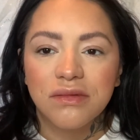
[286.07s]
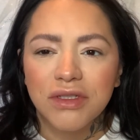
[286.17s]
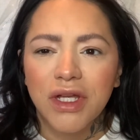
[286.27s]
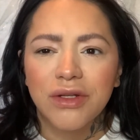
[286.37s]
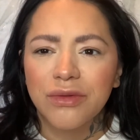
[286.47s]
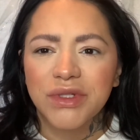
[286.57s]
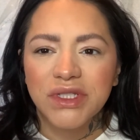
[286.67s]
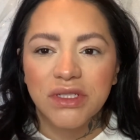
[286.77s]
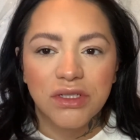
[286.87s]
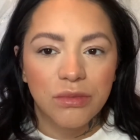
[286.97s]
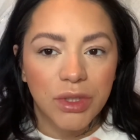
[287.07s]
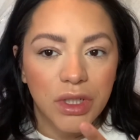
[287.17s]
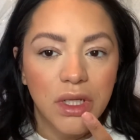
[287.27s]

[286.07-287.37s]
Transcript: I don't know why I said shimmer.